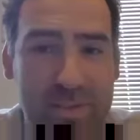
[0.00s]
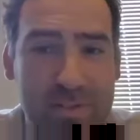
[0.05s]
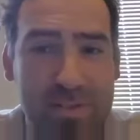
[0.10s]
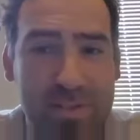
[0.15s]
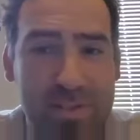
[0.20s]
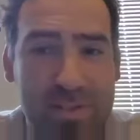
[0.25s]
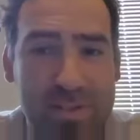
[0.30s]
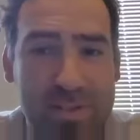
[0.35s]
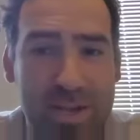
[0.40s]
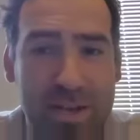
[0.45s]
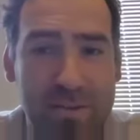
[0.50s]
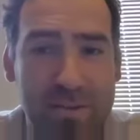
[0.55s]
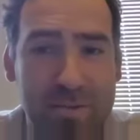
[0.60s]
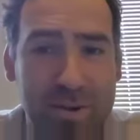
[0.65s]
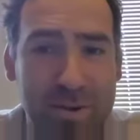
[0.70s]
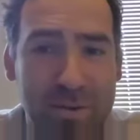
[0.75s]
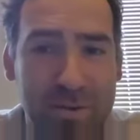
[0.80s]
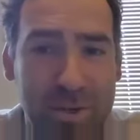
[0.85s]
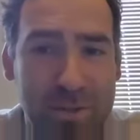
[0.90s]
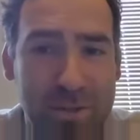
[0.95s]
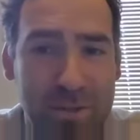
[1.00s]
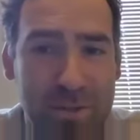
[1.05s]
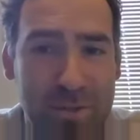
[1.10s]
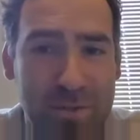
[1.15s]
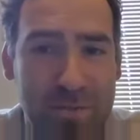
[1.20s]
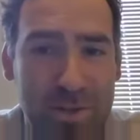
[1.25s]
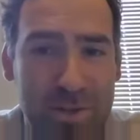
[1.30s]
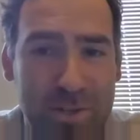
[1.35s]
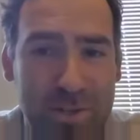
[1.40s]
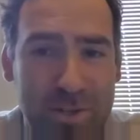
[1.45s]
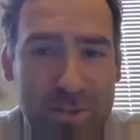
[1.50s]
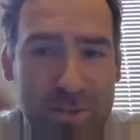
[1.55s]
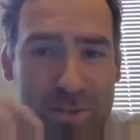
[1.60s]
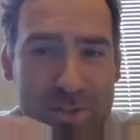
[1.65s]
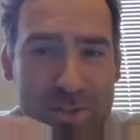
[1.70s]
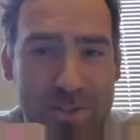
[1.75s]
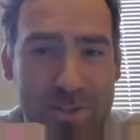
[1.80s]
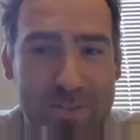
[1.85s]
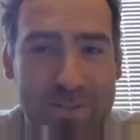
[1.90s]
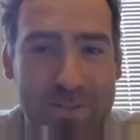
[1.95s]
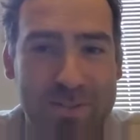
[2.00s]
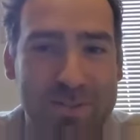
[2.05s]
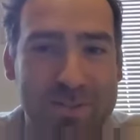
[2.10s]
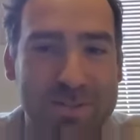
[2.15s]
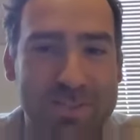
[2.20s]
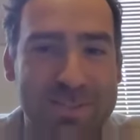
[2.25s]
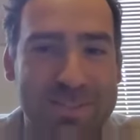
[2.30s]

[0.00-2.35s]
The Discovery Research Fellow, thank you.